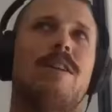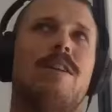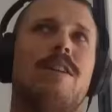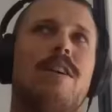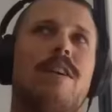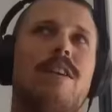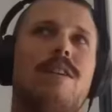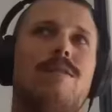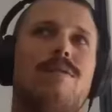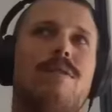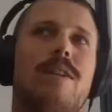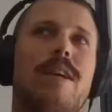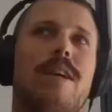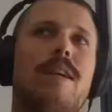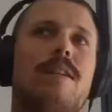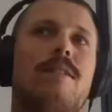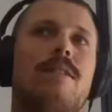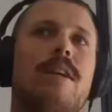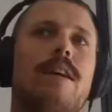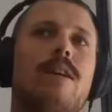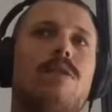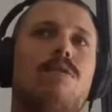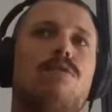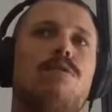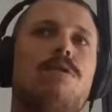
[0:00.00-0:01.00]
kind of like
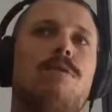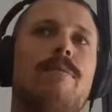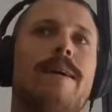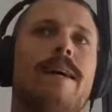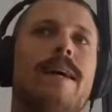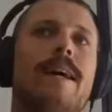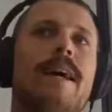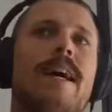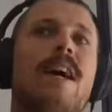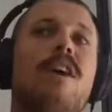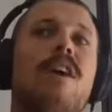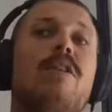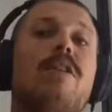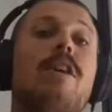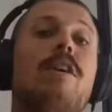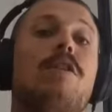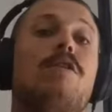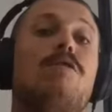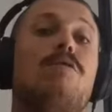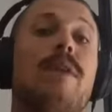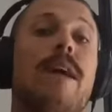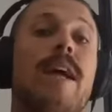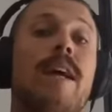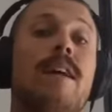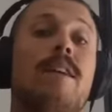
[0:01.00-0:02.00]
tells about how
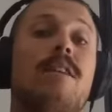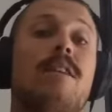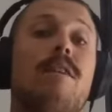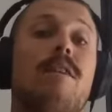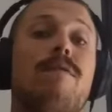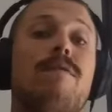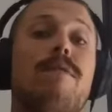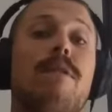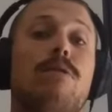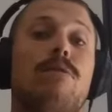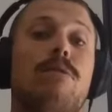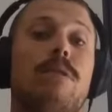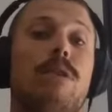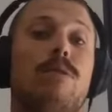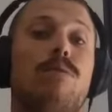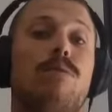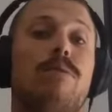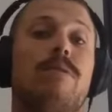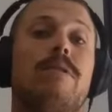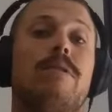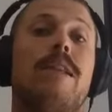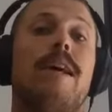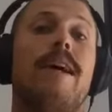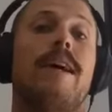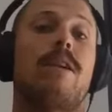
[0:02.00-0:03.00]
ingrained I felt it
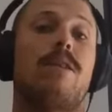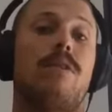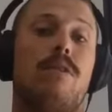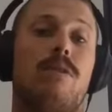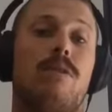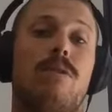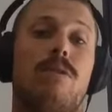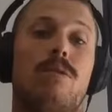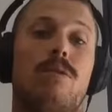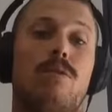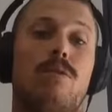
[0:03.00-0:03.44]
was, like it